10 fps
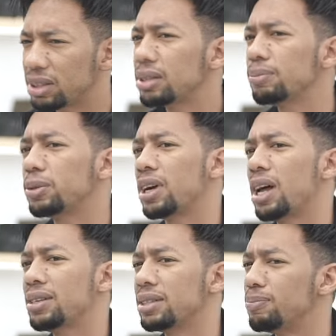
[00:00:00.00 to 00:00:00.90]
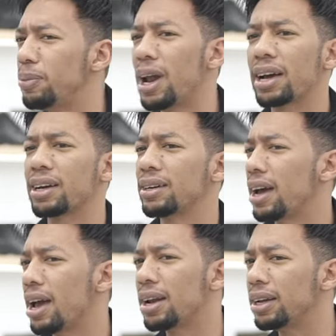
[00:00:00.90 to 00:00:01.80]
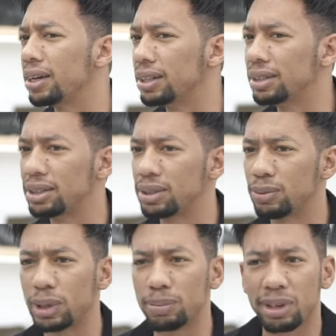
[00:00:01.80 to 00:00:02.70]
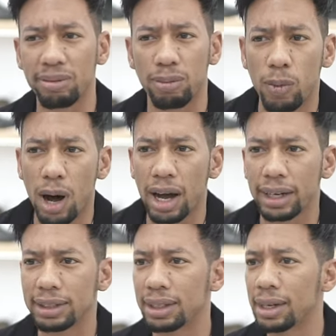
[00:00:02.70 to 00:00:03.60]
those simple colors, black, elegant, with a bit of white.